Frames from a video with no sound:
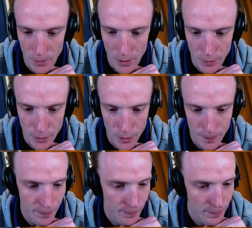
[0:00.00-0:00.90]
I'm looking for.
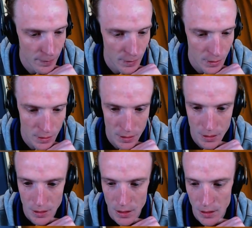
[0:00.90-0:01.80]

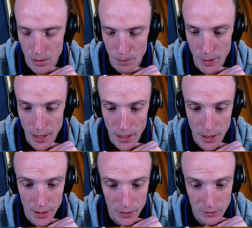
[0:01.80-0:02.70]

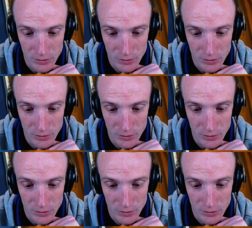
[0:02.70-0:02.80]
But,